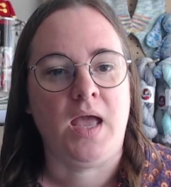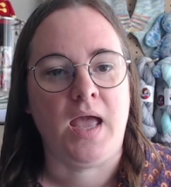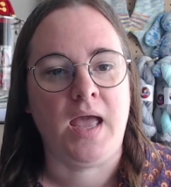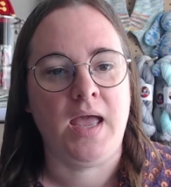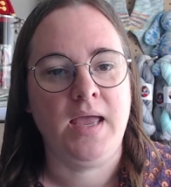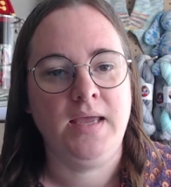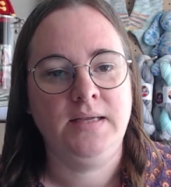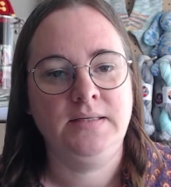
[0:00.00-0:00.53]

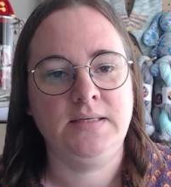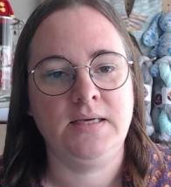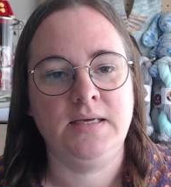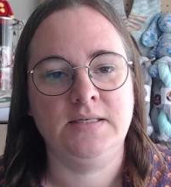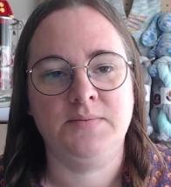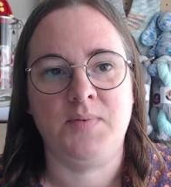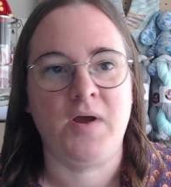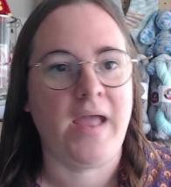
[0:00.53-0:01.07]
and
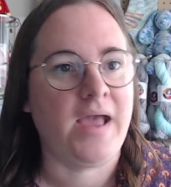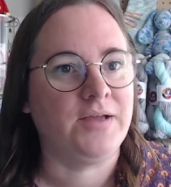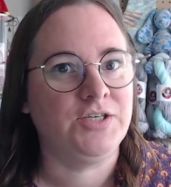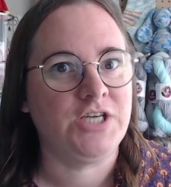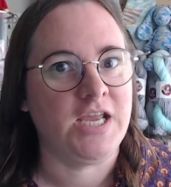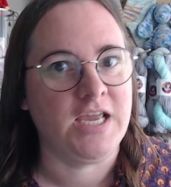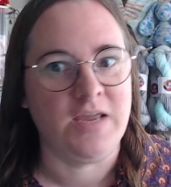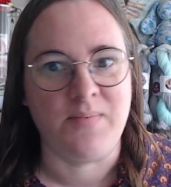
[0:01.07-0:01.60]
it's by our
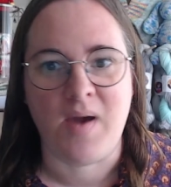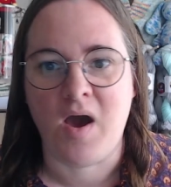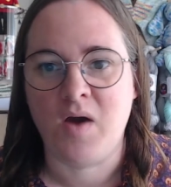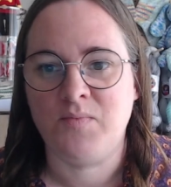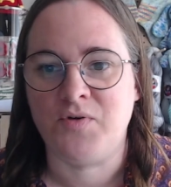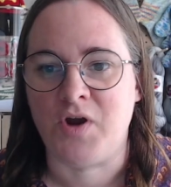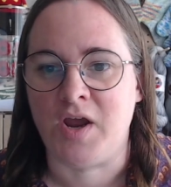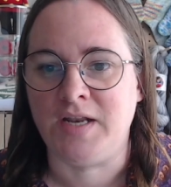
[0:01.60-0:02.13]
cheeky
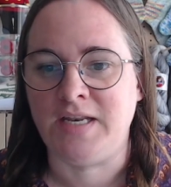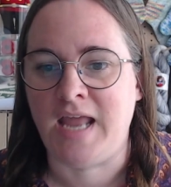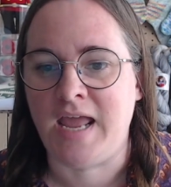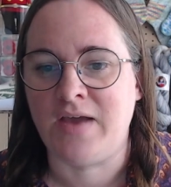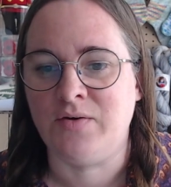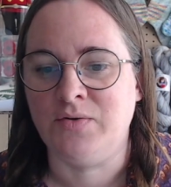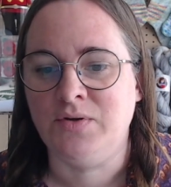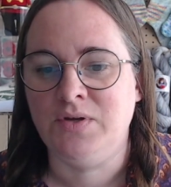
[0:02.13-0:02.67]
Barbara.
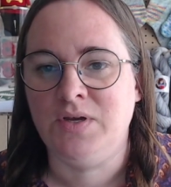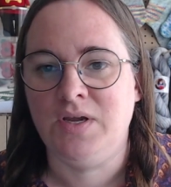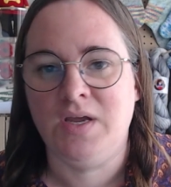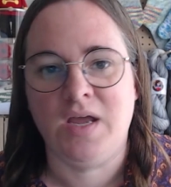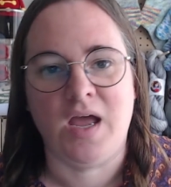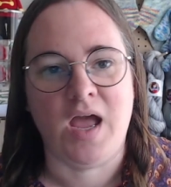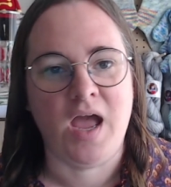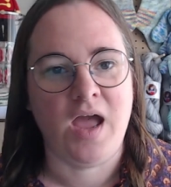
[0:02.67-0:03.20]
Now,
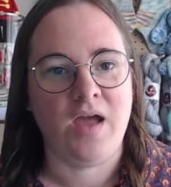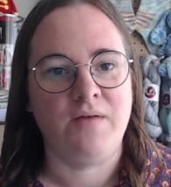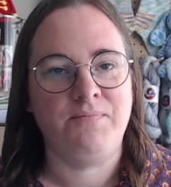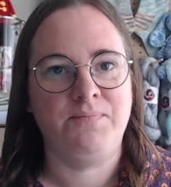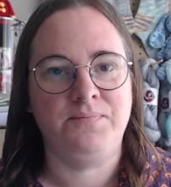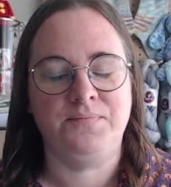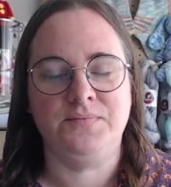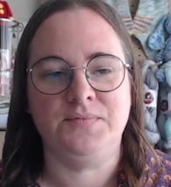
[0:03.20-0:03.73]
her
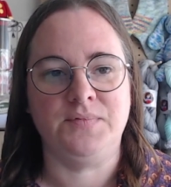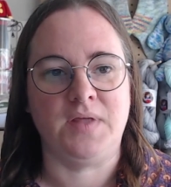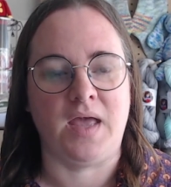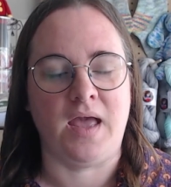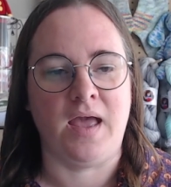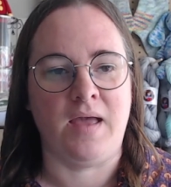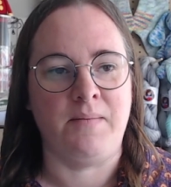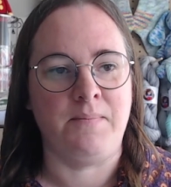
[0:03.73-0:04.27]

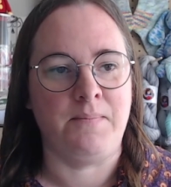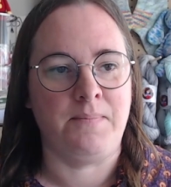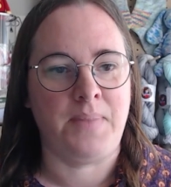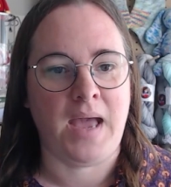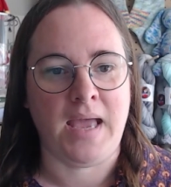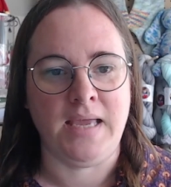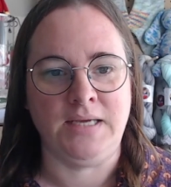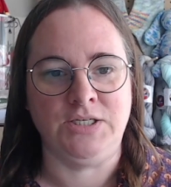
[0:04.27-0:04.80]
um,
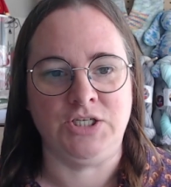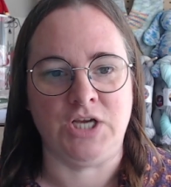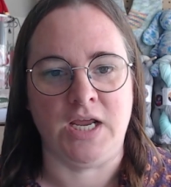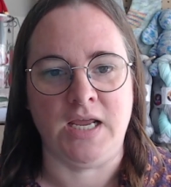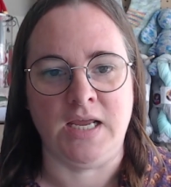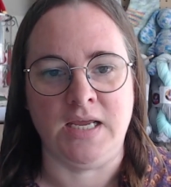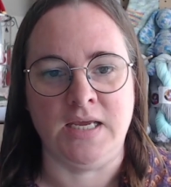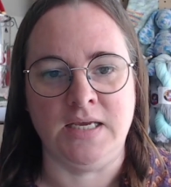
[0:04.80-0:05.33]
page
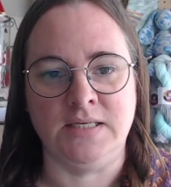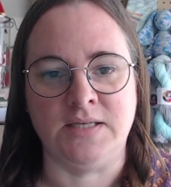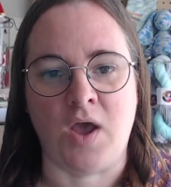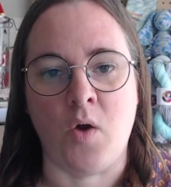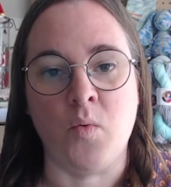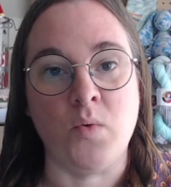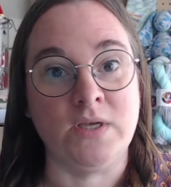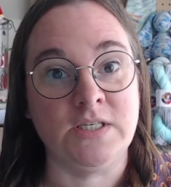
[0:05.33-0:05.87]
is
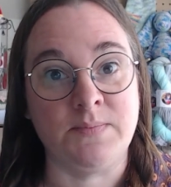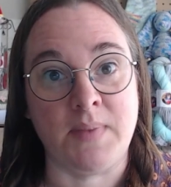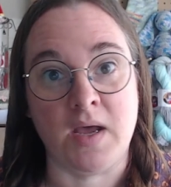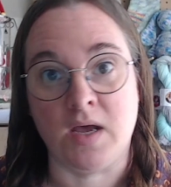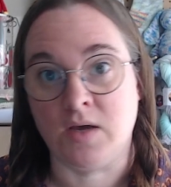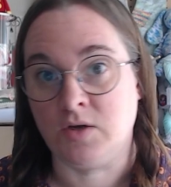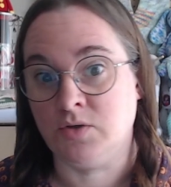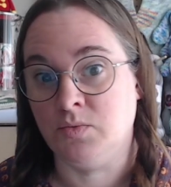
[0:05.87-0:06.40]
a
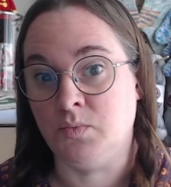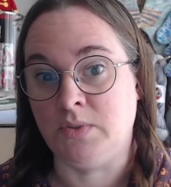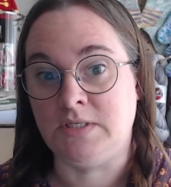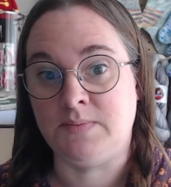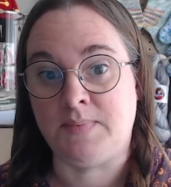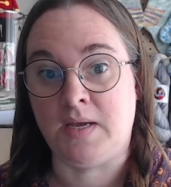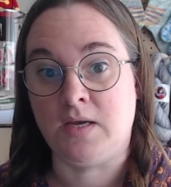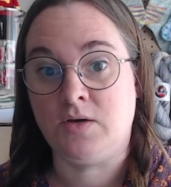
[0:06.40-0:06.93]
whisper whisper